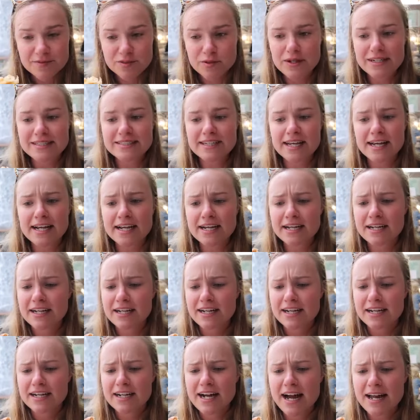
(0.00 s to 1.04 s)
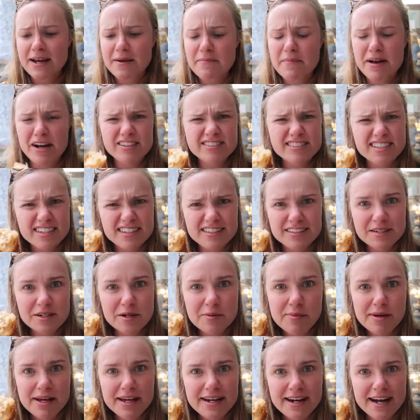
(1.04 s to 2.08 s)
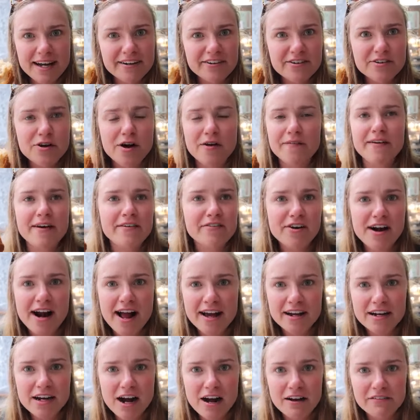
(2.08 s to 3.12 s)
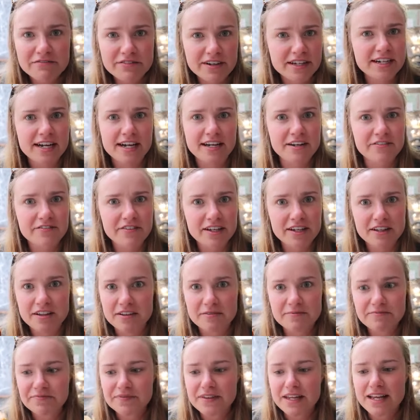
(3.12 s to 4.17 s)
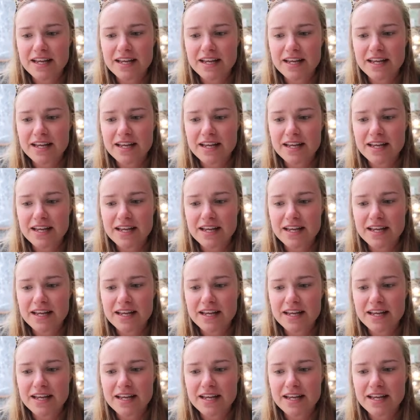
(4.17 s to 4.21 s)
So it's like kind of melted a little bit. I don't know, I've never had hot feta, I feel.